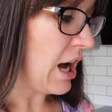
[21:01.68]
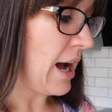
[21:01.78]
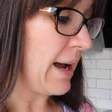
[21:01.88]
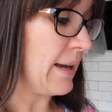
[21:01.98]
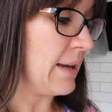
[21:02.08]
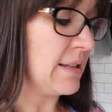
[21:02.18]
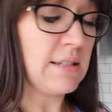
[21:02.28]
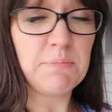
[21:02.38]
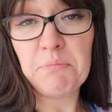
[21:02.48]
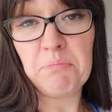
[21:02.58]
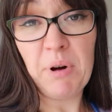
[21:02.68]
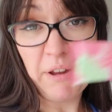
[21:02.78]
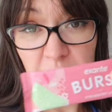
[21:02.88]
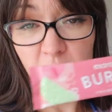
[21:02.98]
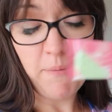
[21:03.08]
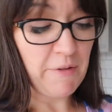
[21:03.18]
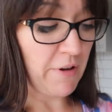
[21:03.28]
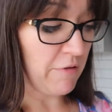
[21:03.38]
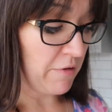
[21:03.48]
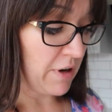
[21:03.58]
it's by far my
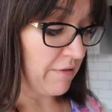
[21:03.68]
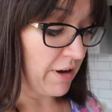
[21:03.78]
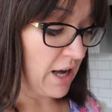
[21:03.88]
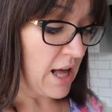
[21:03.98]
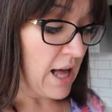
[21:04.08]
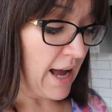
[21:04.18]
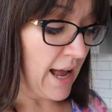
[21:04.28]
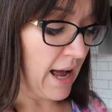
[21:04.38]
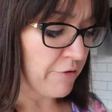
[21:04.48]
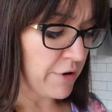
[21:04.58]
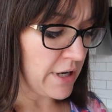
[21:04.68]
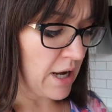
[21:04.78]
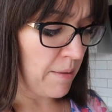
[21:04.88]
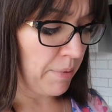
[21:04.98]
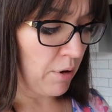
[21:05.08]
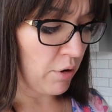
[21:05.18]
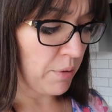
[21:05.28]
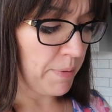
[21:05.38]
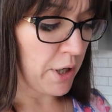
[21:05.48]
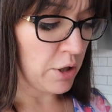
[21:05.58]
favourite flavour. I have written a
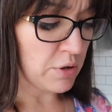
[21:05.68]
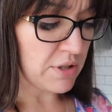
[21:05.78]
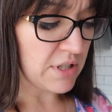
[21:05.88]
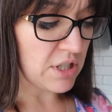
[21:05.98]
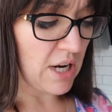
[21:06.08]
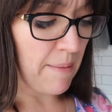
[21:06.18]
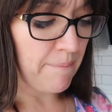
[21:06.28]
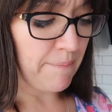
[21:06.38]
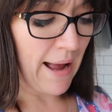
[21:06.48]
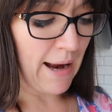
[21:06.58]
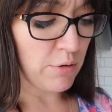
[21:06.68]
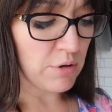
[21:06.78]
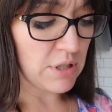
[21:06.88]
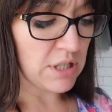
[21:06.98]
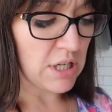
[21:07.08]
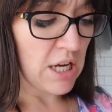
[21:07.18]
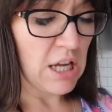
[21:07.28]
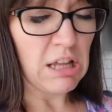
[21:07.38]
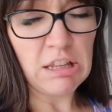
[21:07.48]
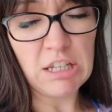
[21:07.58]
blog post about
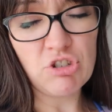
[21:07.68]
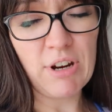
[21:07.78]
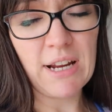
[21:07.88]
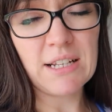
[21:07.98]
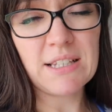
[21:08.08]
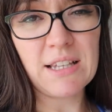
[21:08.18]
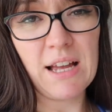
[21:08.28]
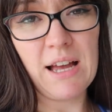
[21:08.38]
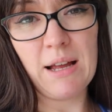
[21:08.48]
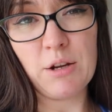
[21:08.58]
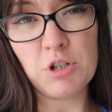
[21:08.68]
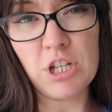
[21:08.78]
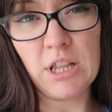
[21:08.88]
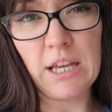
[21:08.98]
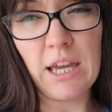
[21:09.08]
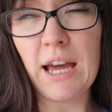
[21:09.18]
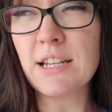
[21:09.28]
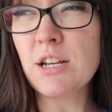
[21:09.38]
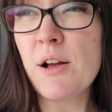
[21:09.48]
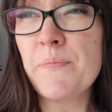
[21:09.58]
these drinks, you shall link
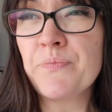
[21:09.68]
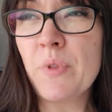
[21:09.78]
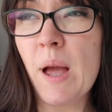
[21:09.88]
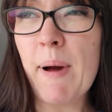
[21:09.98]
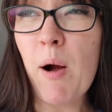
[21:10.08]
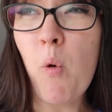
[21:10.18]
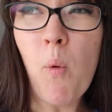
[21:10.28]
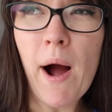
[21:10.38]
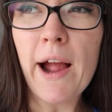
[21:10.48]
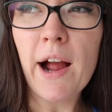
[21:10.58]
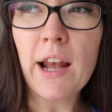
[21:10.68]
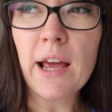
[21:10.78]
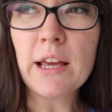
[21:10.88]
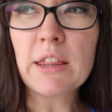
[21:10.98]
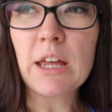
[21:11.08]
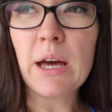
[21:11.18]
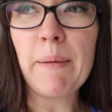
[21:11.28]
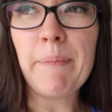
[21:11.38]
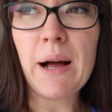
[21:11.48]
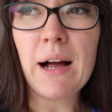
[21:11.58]
it, about why I like
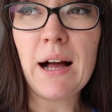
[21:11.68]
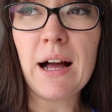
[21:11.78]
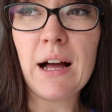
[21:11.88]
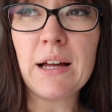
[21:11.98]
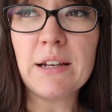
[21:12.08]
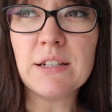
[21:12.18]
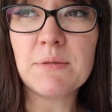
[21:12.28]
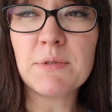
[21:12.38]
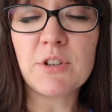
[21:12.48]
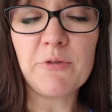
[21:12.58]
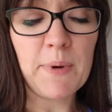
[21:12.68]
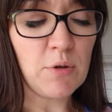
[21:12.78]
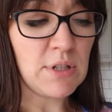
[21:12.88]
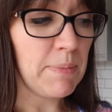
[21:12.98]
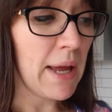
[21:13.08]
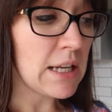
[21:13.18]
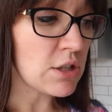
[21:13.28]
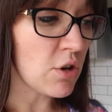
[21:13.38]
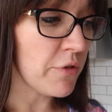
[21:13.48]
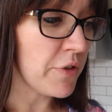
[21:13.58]
them and sort of my honest
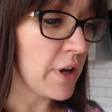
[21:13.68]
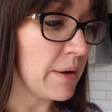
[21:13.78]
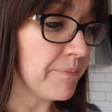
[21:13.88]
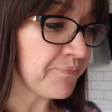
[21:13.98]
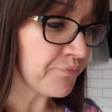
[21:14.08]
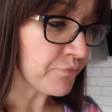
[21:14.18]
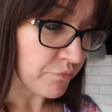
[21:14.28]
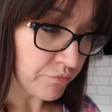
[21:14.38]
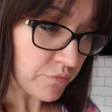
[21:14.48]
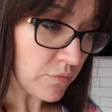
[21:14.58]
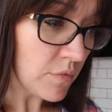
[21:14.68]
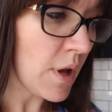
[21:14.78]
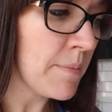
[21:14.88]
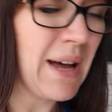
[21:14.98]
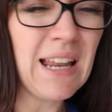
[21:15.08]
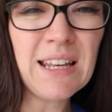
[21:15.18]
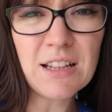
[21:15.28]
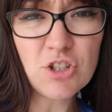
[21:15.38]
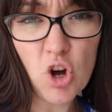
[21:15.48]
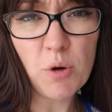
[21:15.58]
opinions of them. But a
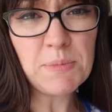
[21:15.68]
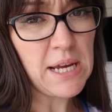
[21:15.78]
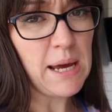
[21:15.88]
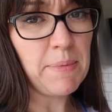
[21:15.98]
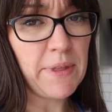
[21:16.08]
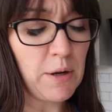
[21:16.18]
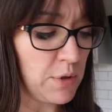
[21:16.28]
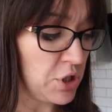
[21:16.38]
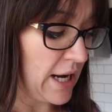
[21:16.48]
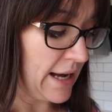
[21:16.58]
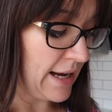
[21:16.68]
little top tip that I will share